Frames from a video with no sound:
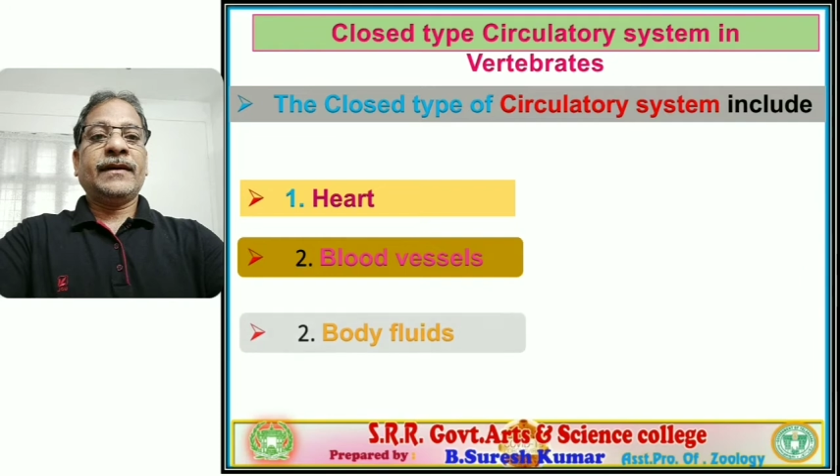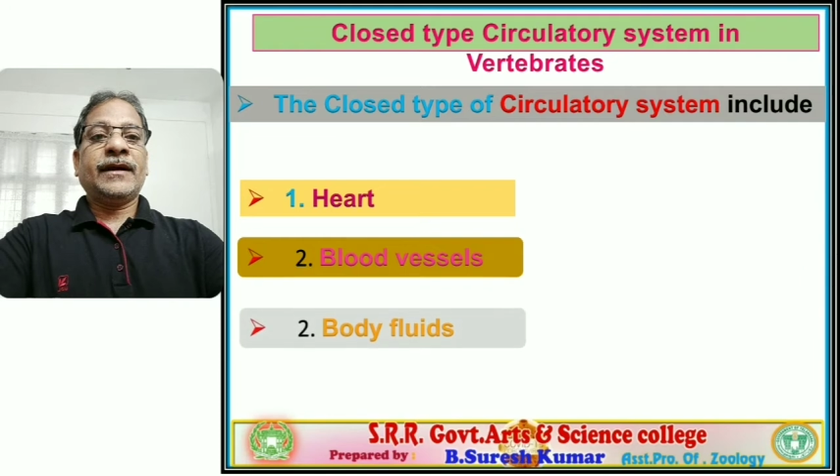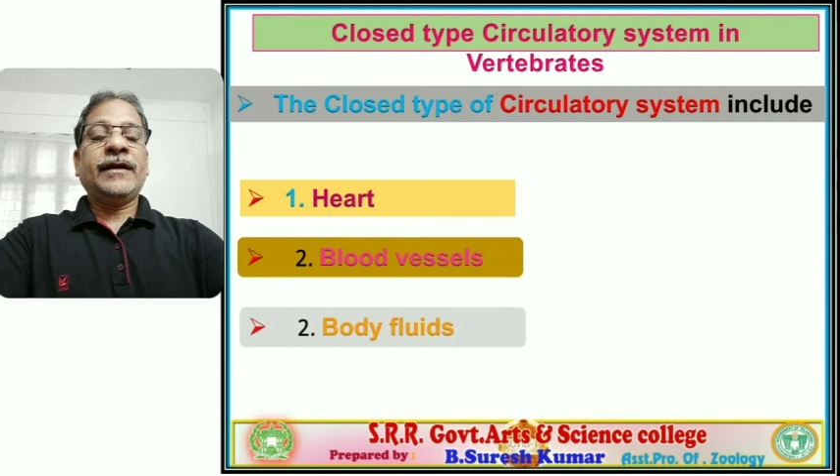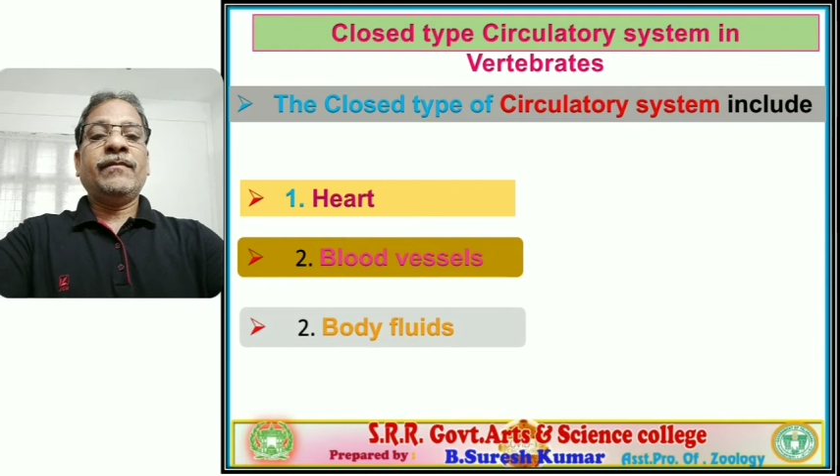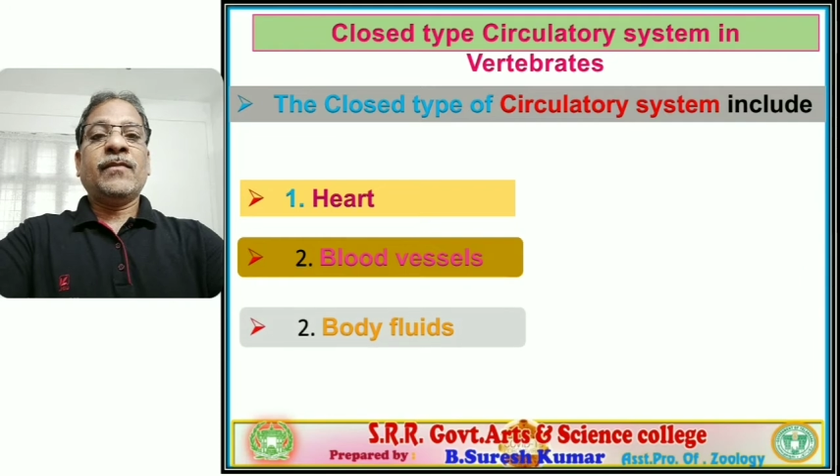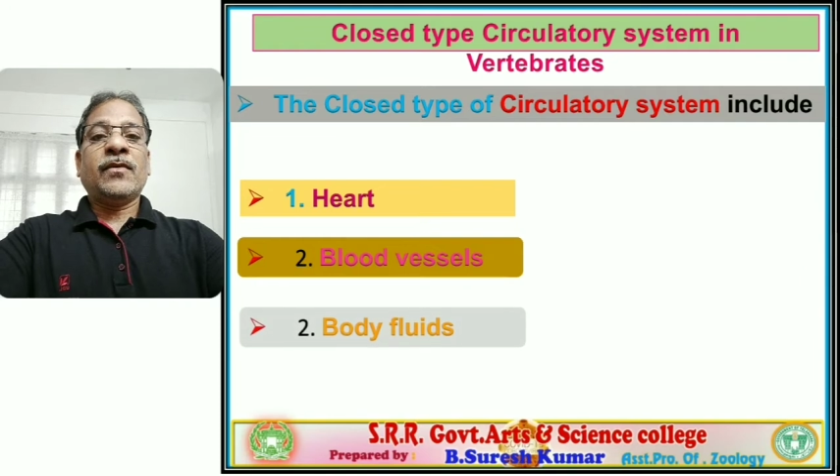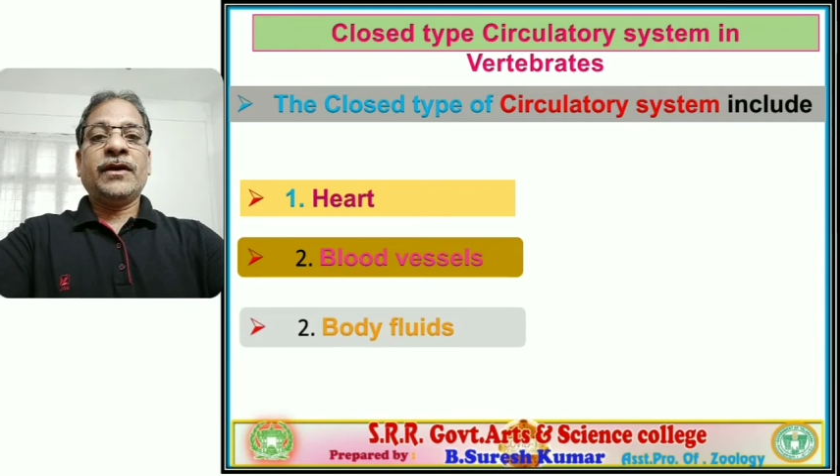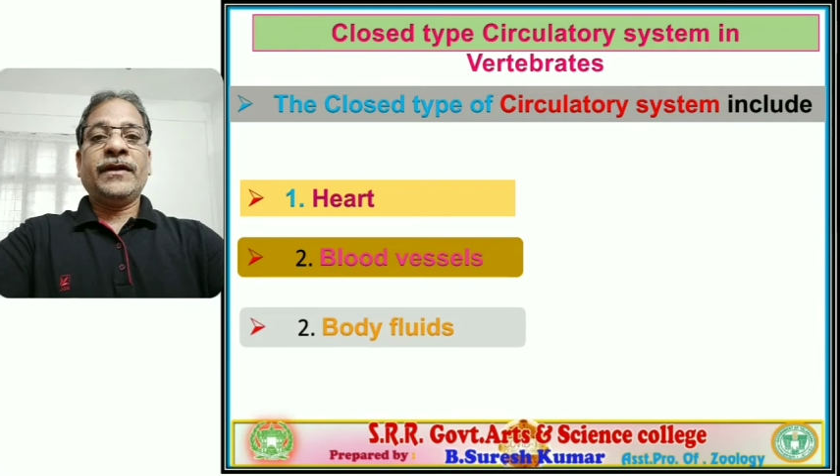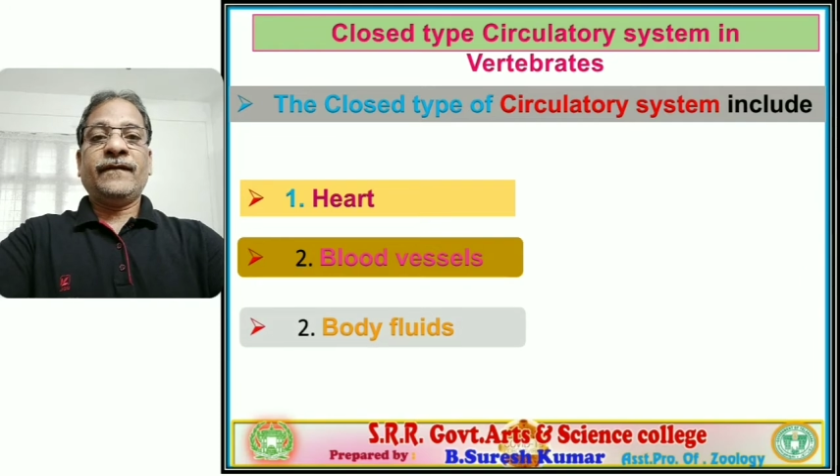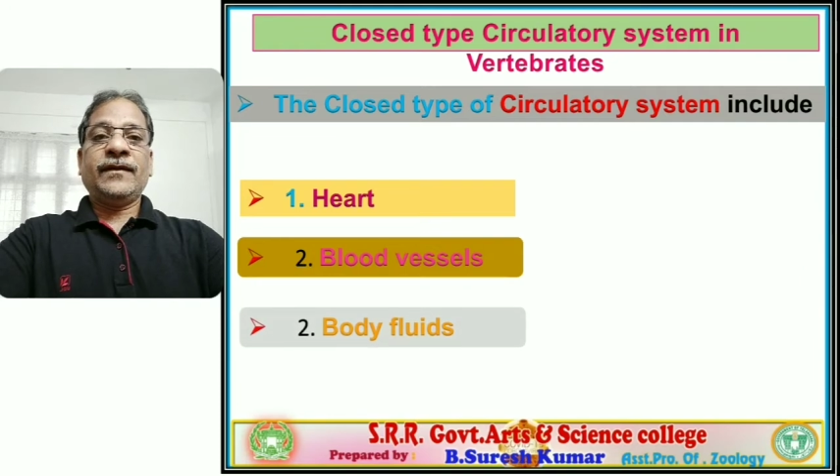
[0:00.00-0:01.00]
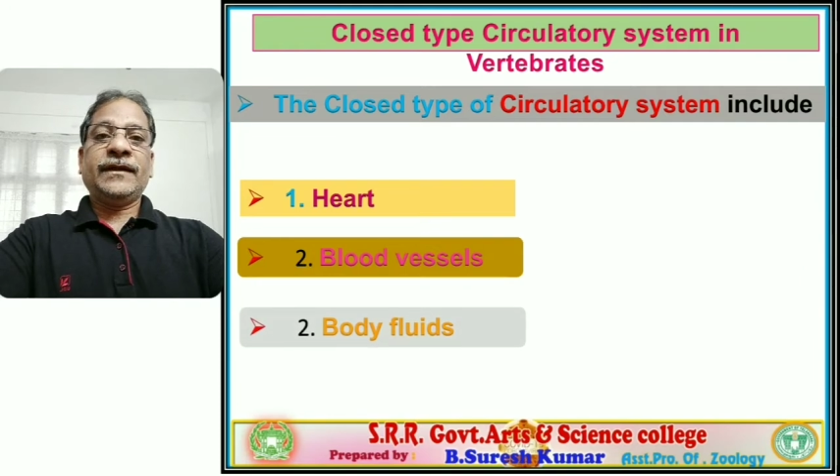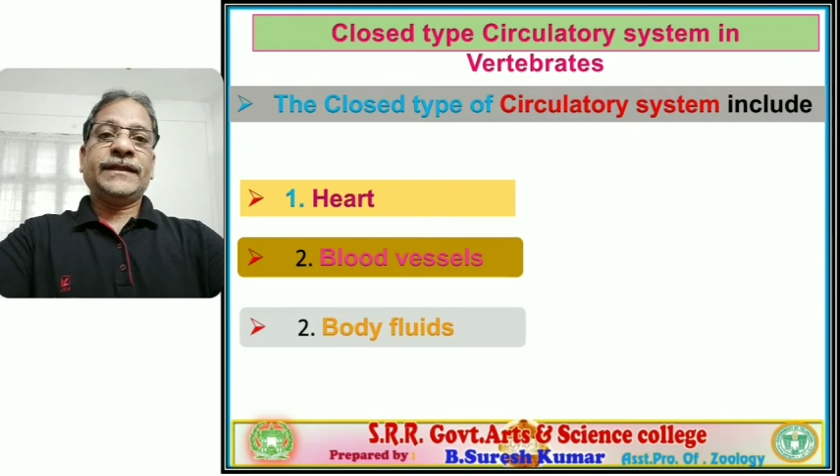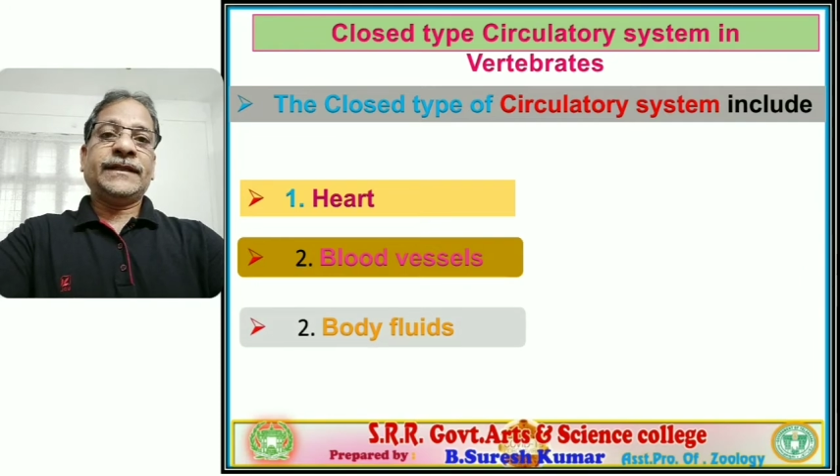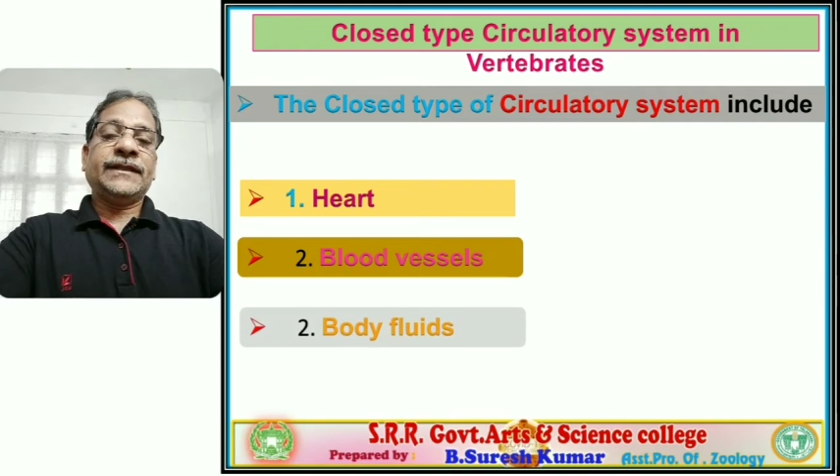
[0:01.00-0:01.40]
and body fluids.